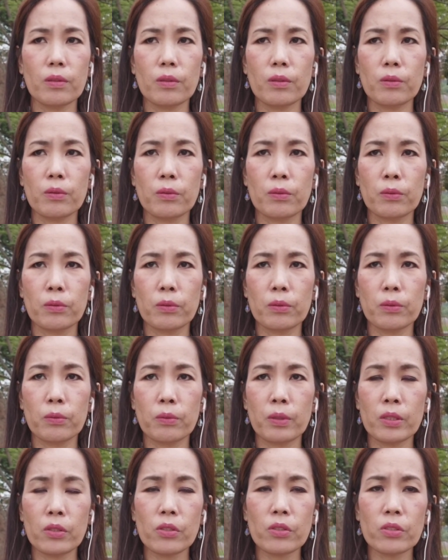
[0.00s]
oh,
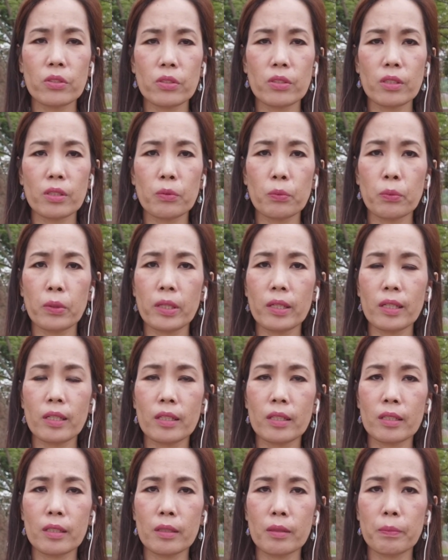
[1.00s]
when you start waking
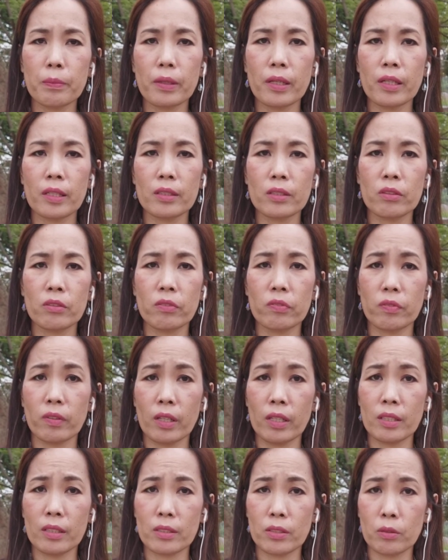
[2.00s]
up and you
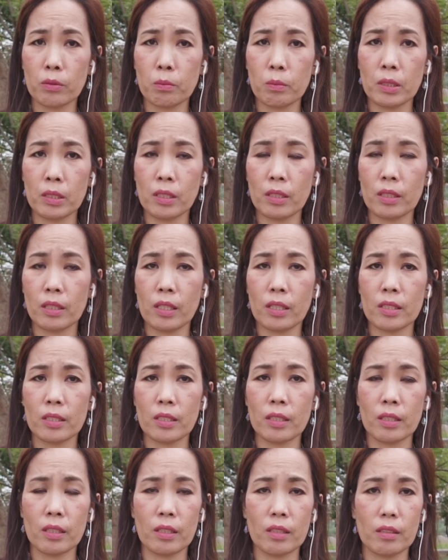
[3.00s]
find so many things
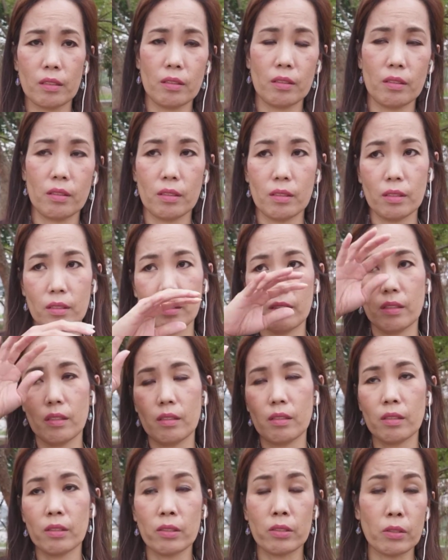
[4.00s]
that
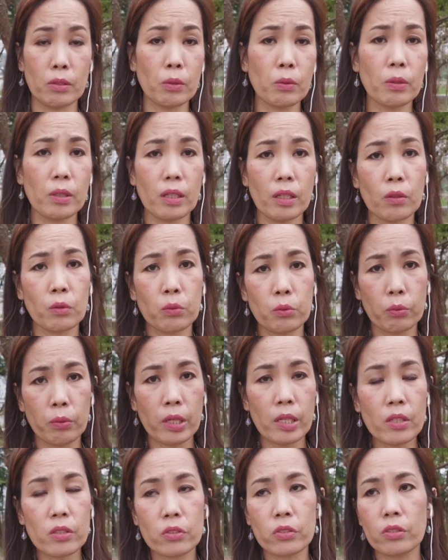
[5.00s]
are so
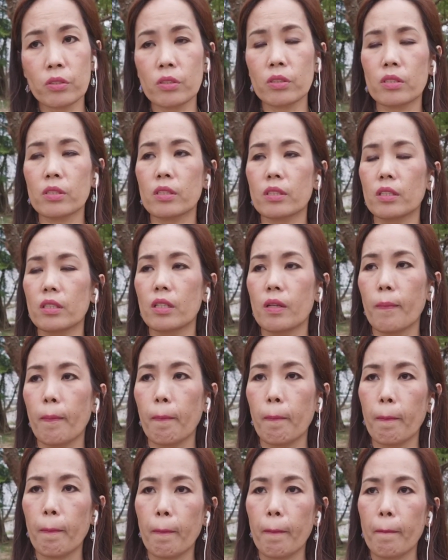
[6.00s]
outrageous
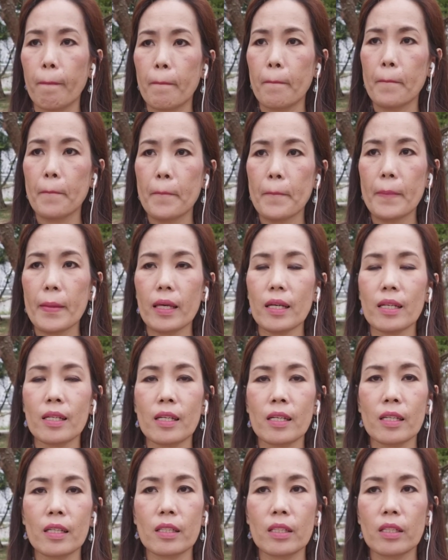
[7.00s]

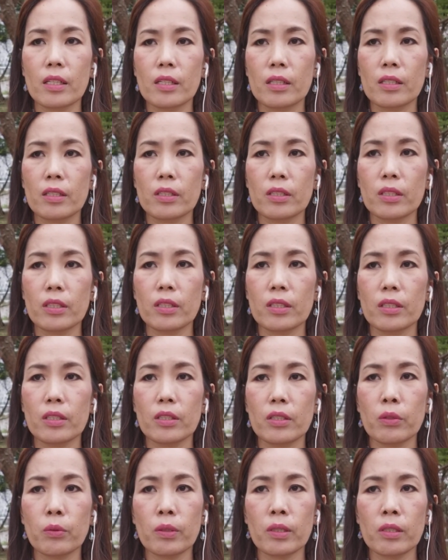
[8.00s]
and
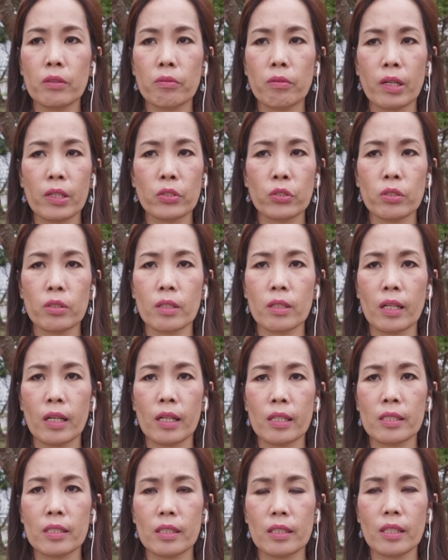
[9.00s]
you want to
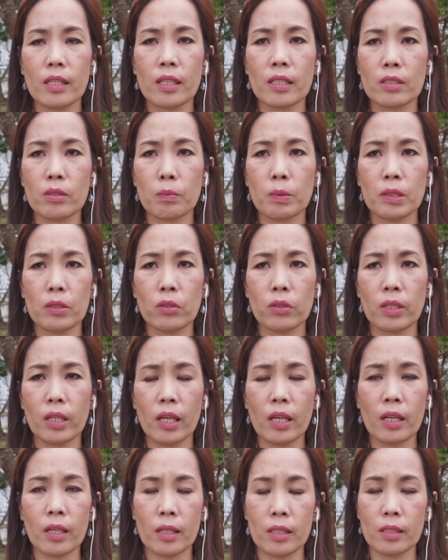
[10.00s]
rationalize things but you
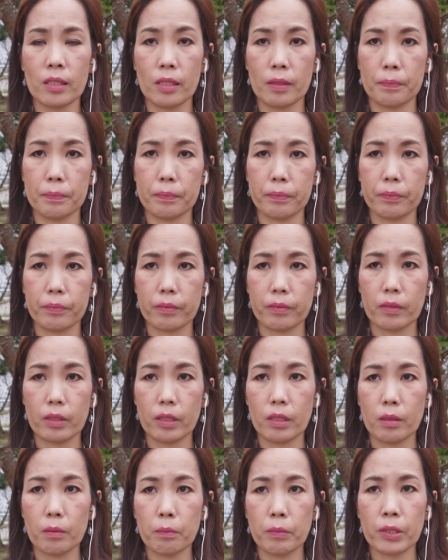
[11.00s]
can't
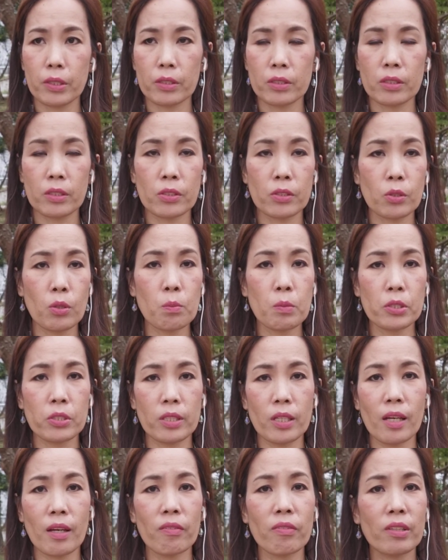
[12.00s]
because there's so much
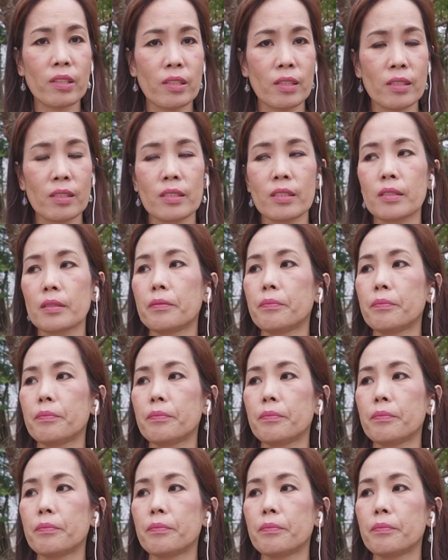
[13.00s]
evidence